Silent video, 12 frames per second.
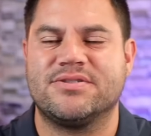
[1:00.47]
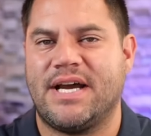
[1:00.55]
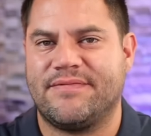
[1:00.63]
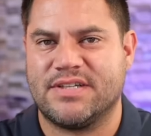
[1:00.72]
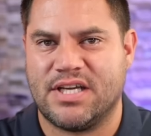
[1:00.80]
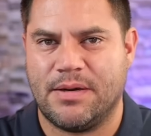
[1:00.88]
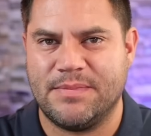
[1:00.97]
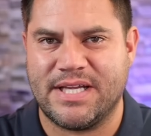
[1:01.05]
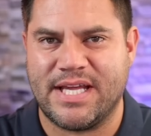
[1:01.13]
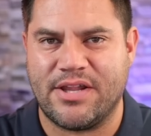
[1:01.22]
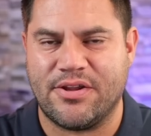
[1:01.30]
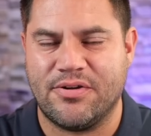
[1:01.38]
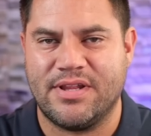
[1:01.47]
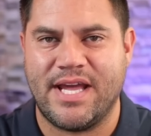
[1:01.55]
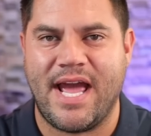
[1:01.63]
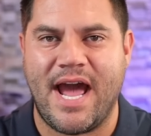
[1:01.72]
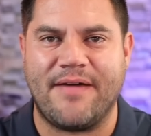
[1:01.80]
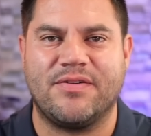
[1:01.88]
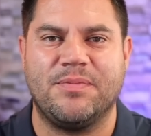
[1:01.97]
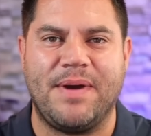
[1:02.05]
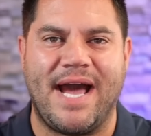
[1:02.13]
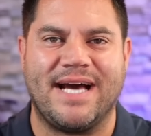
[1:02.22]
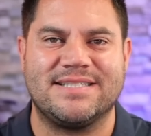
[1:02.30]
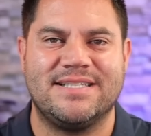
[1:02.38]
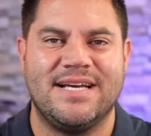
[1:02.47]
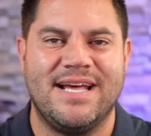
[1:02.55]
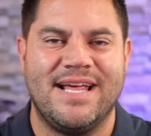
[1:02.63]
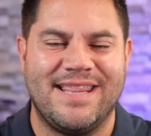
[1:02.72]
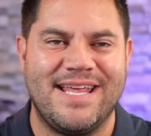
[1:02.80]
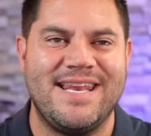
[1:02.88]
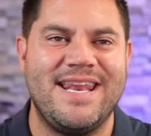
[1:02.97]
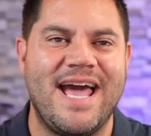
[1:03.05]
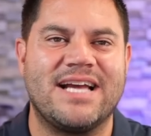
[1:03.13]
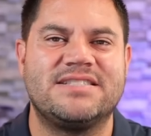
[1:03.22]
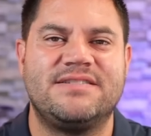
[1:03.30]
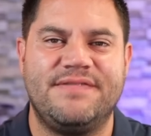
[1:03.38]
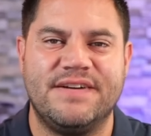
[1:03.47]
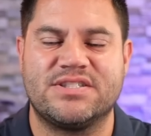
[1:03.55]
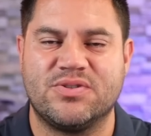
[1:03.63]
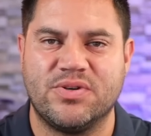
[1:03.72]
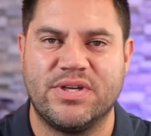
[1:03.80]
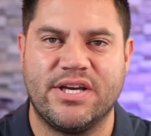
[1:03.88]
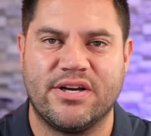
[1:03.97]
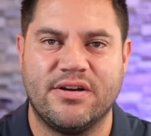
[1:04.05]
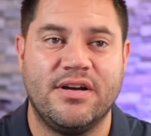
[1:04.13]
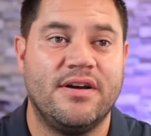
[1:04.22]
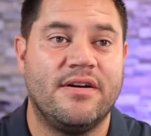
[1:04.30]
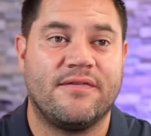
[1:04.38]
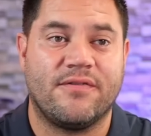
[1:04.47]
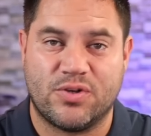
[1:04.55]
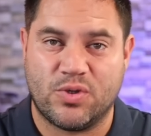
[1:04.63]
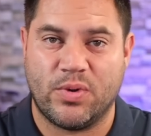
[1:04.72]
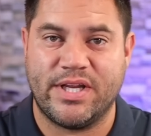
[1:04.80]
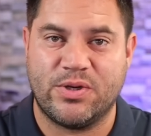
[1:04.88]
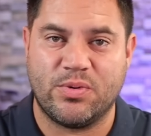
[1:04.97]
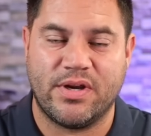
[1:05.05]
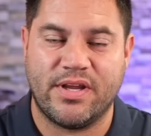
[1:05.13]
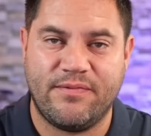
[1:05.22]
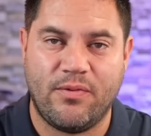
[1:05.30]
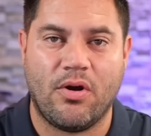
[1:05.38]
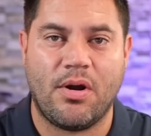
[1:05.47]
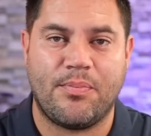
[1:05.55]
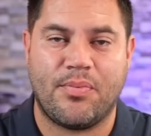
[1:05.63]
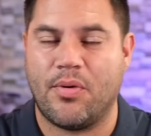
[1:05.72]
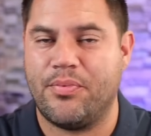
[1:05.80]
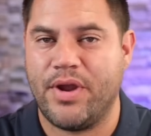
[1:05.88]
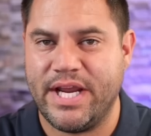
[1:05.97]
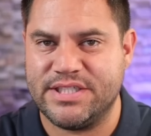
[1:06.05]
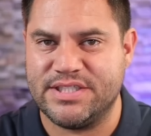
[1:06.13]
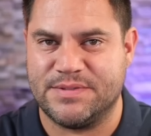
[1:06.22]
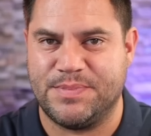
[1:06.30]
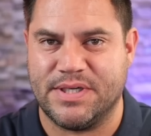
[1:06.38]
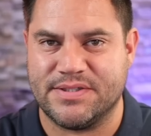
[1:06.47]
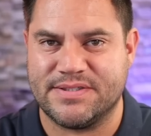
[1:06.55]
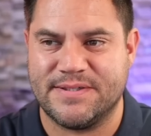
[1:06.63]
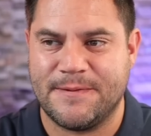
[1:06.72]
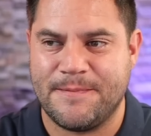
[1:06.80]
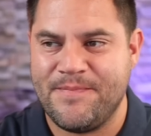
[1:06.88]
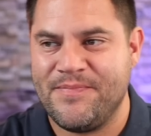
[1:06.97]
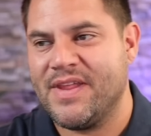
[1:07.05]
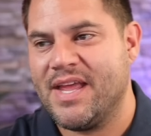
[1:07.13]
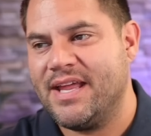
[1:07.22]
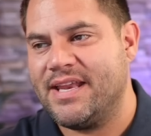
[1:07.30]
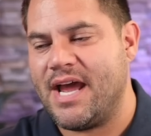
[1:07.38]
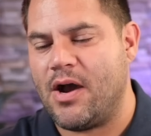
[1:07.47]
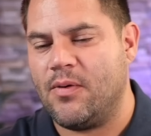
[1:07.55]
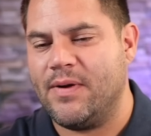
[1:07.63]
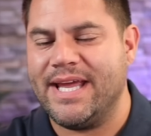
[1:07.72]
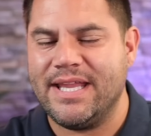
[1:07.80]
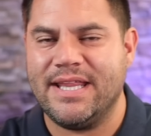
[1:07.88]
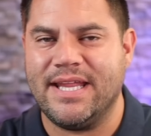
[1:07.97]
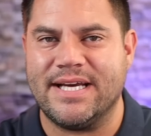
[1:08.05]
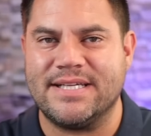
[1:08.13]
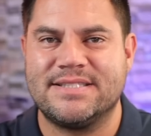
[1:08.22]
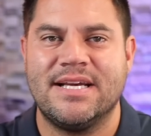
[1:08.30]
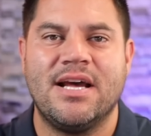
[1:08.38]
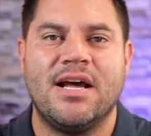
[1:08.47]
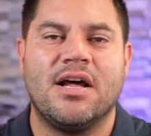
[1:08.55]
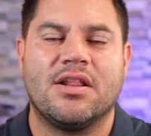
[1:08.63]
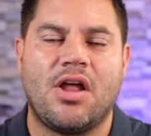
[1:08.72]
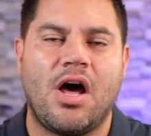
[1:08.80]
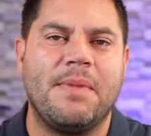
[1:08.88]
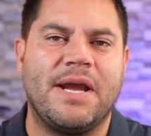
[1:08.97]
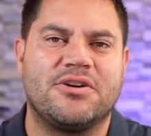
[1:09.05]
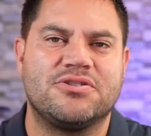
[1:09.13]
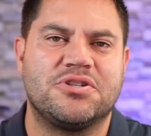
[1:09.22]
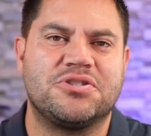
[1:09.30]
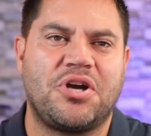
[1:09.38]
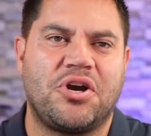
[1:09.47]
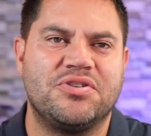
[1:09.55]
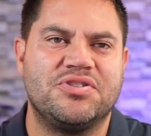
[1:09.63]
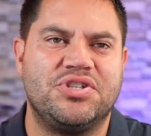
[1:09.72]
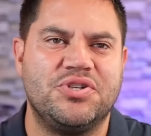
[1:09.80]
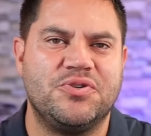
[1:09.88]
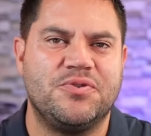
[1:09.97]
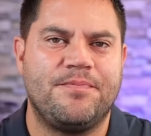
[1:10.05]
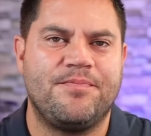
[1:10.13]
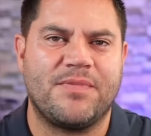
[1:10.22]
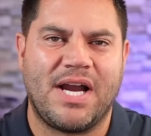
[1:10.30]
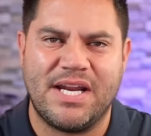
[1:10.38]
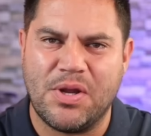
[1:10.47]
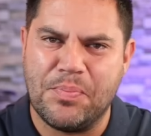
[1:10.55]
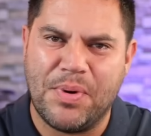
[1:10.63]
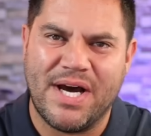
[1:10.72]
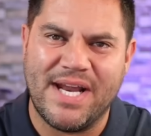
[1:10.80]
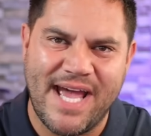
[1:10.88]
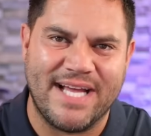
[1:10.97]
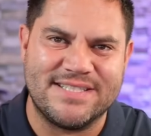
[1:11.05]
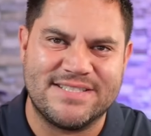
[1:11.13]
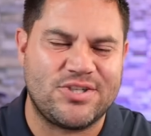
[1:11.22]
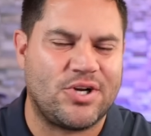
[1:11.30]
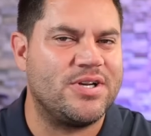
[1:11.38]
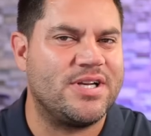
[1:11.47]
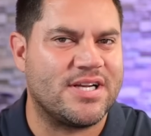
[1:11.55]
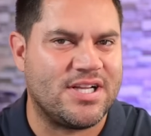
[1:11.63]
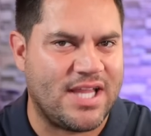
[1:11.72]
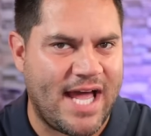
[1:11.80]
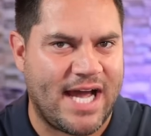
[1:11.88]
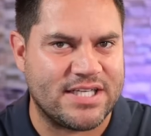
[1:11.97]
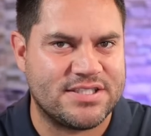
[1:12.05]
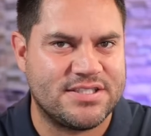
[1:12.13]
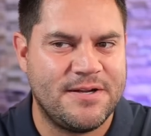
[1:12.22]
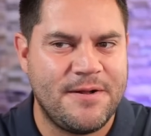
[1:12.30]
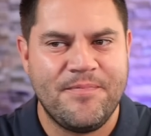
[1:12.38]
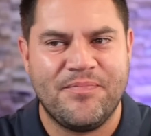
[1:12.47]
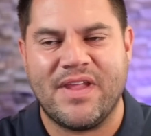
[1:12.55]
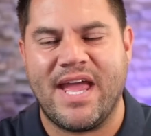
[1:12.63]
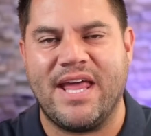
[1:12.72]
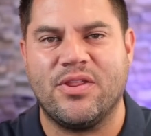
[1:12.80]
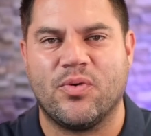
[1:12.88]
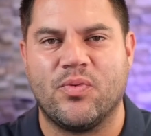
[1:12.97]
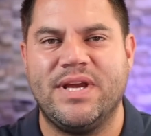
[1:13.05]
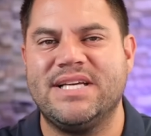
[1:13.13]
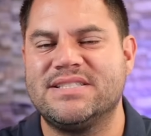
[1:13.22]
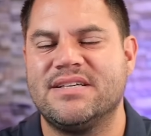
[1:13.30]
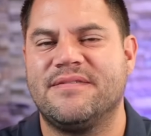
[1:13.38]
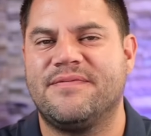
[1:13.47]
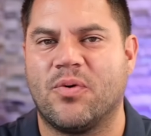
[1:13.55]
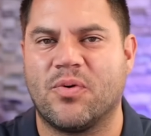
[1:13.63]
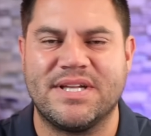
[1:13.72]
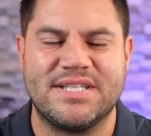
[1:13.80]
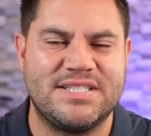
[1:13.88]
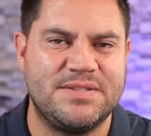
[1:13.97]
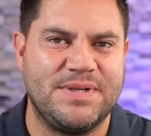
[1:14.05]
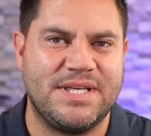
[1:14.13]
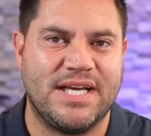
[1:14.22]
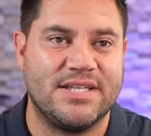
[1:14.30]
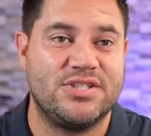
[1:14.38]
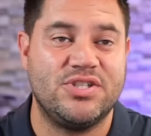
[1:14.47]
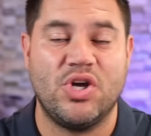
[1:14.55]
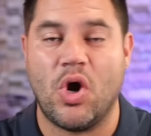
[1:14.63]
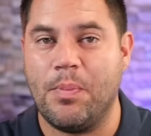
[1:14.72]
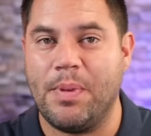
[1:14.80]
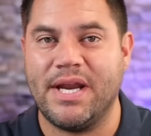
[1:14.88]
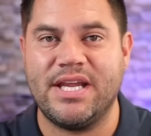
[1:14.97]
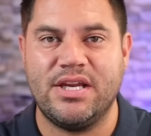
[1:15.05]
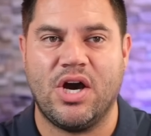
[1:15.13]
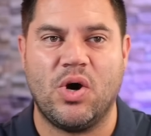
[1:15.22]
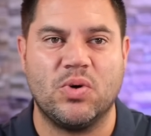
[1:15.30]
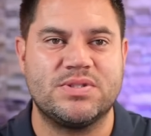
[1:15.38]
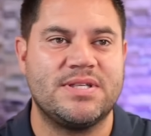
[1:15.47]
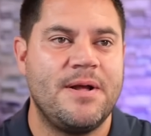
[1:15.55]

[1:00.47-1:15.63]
have to come together, they have to pass the next fiscal year for 2024 appropriations bills. Now, in this, lawmakers are starting to kind of butt heads, starting to clash. And the reason for this is because nobody knows,